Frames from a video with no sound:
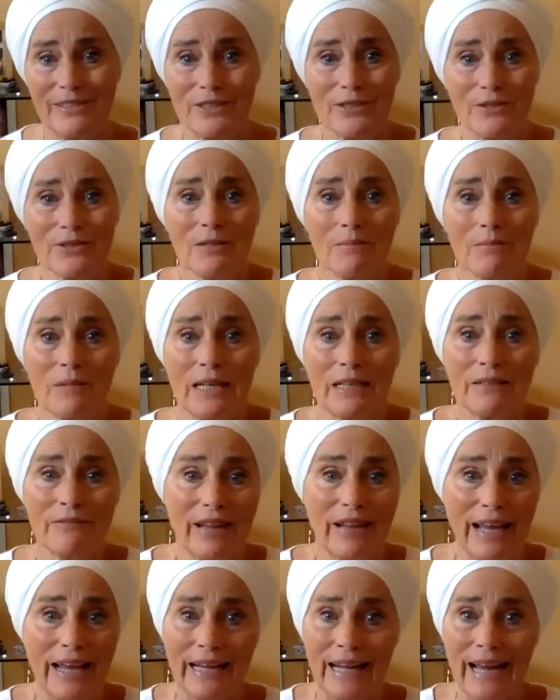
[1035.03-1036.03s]
some kind of
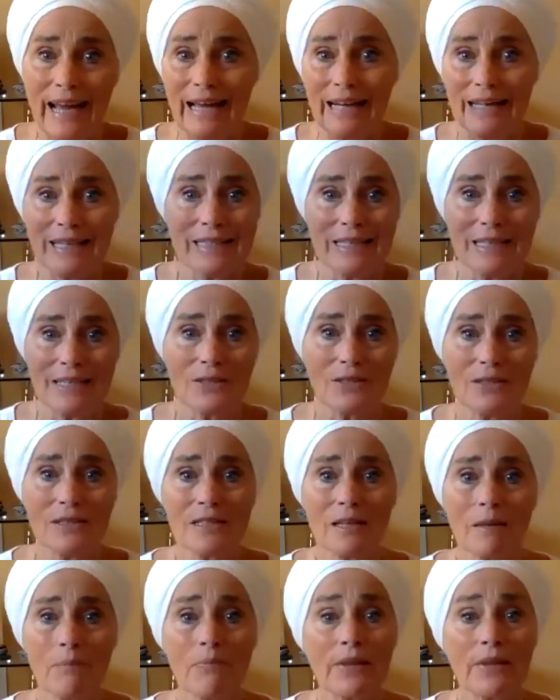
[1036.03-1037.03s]
analysis on
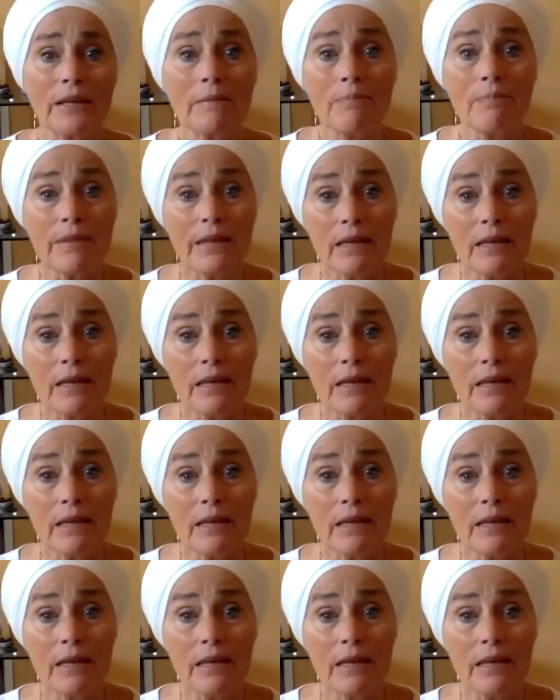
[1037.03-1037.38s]
something,